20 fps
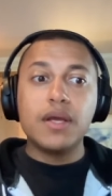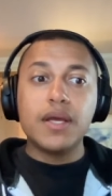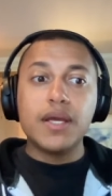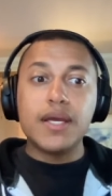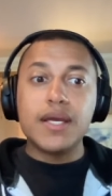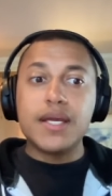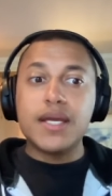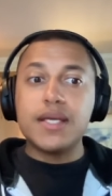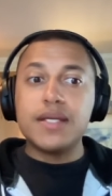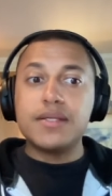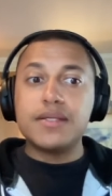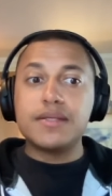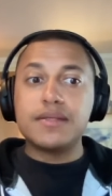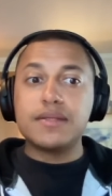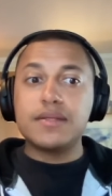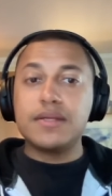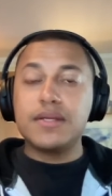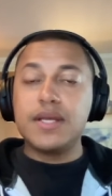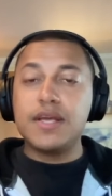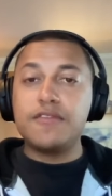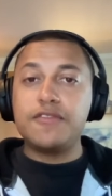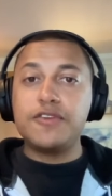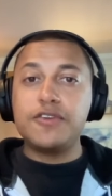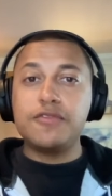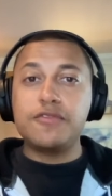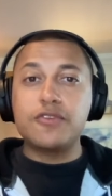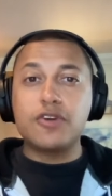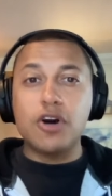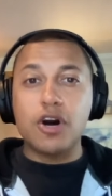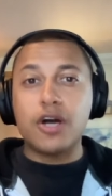is if
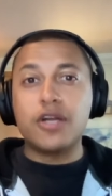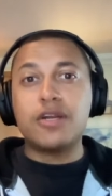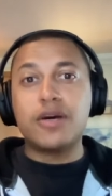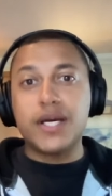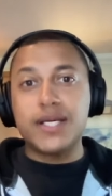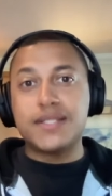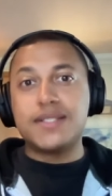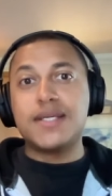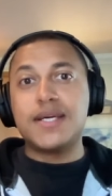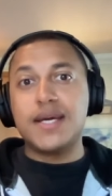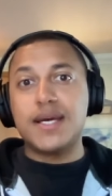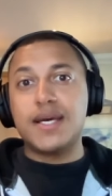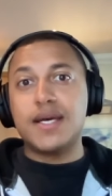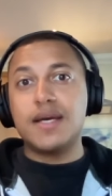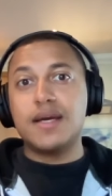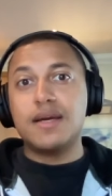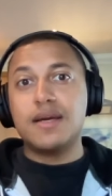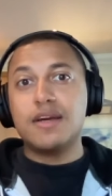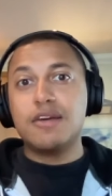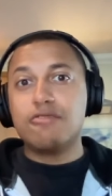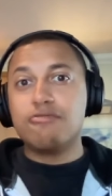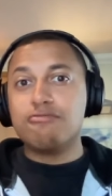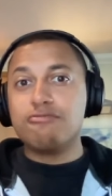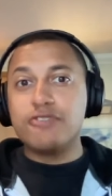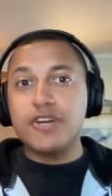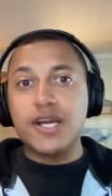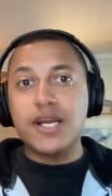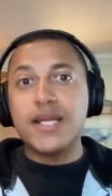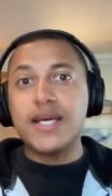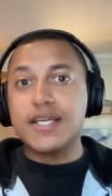you've got an idea,
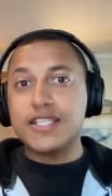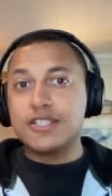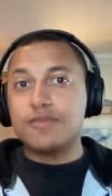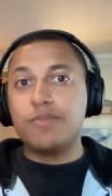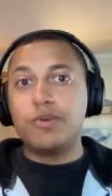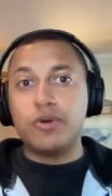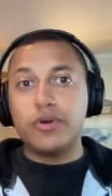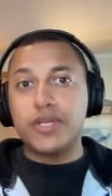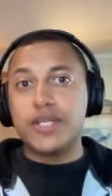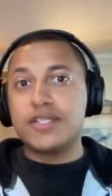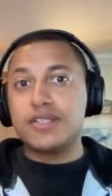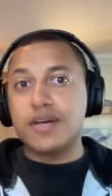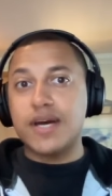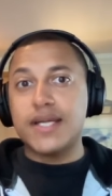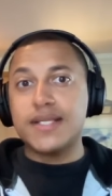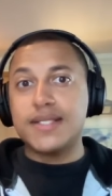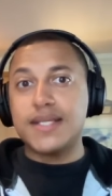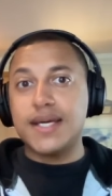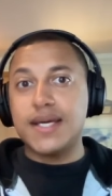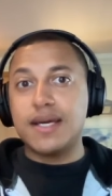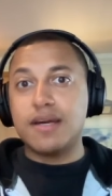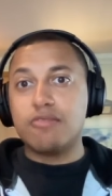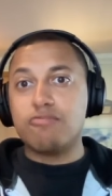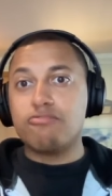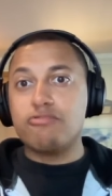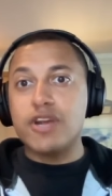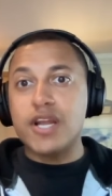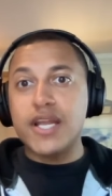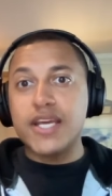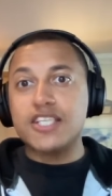really explore this idea,
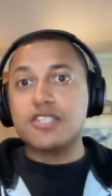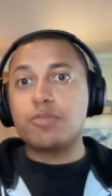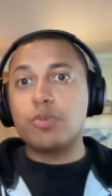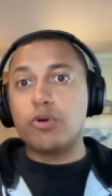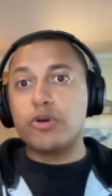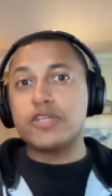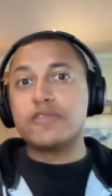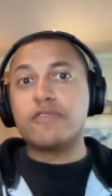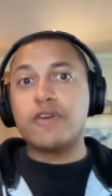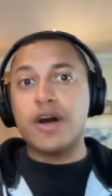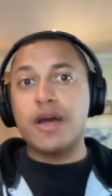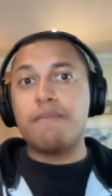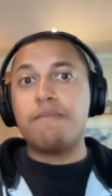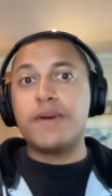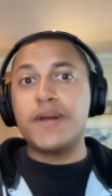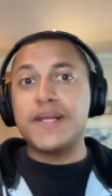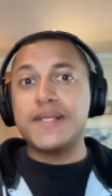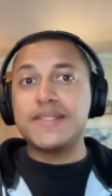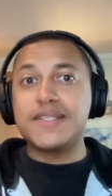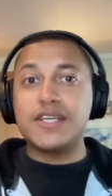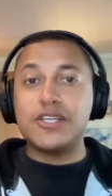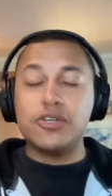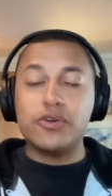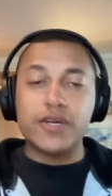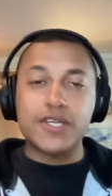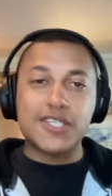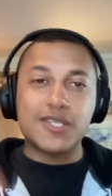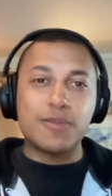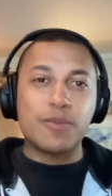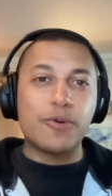really explore its viability and you
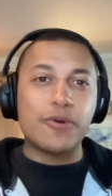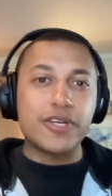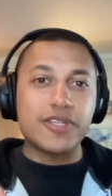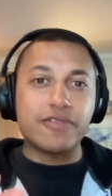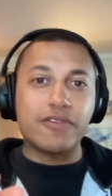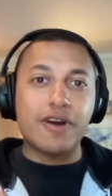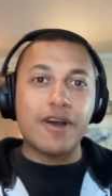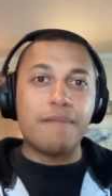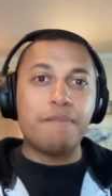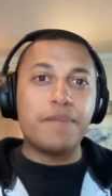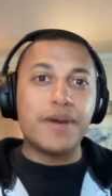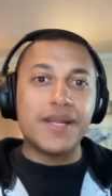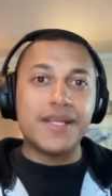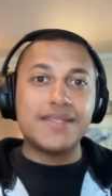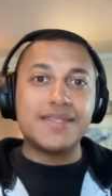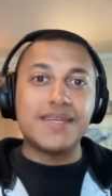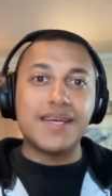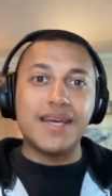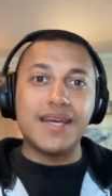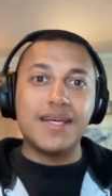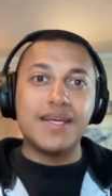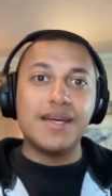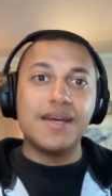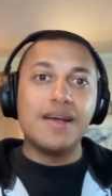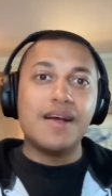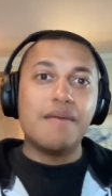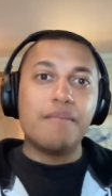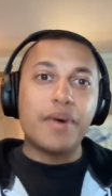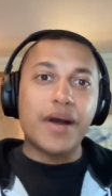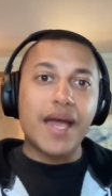explore its viability
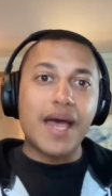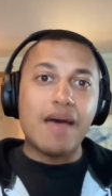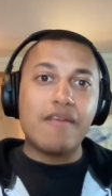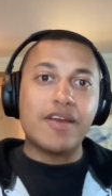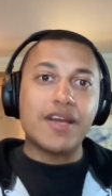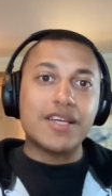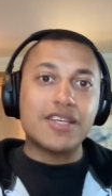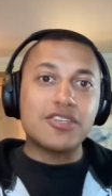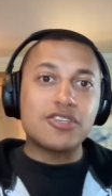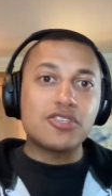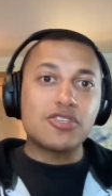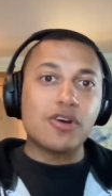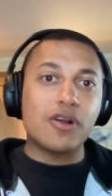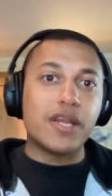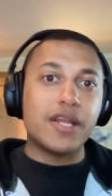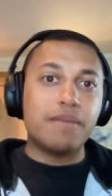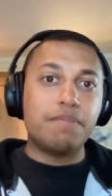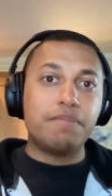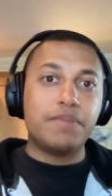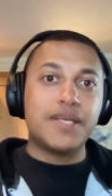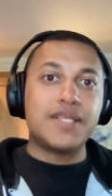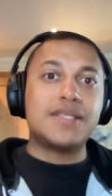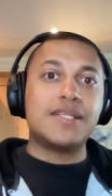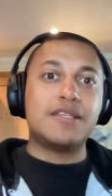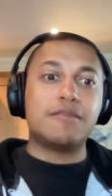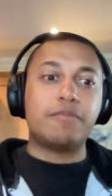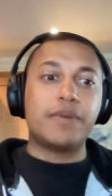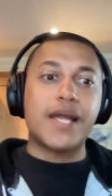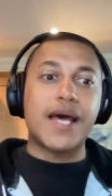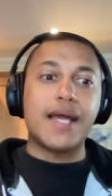by having a solid business
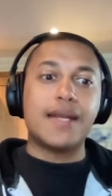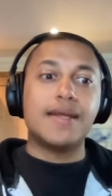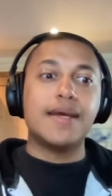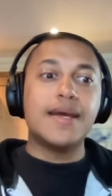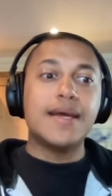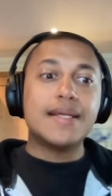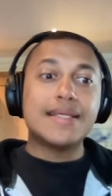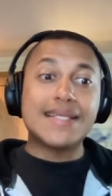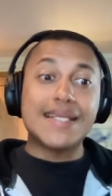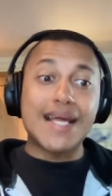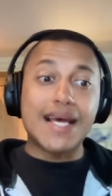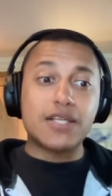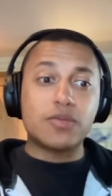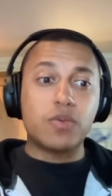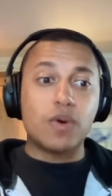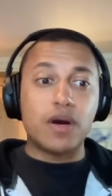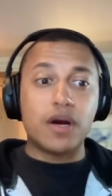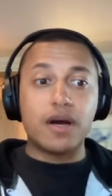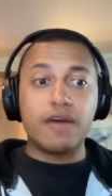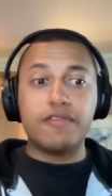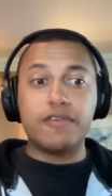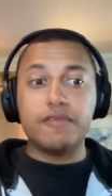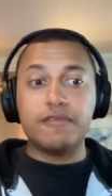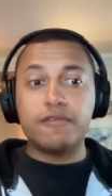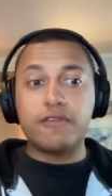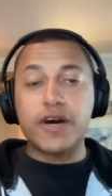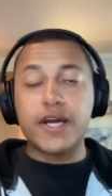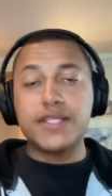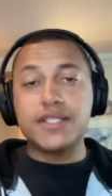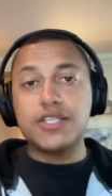plan. So that's why I've
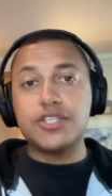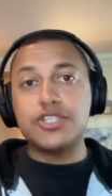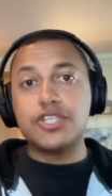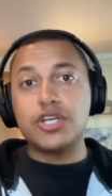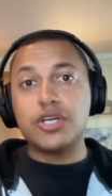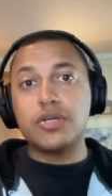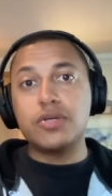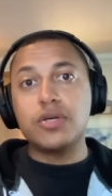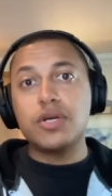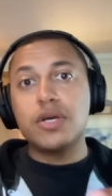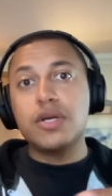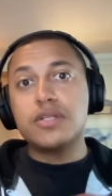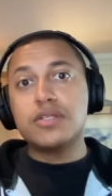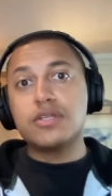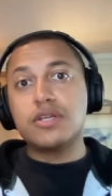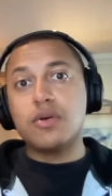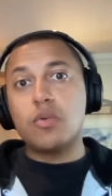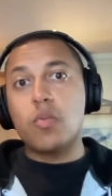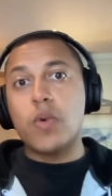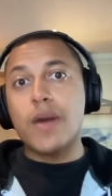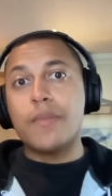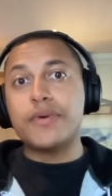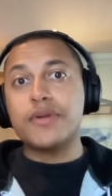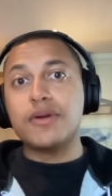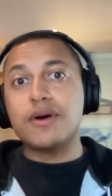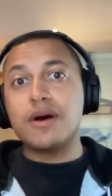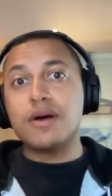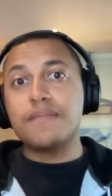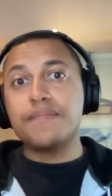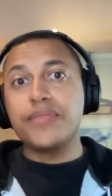invited you to the
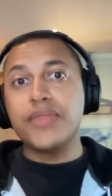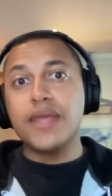webinar.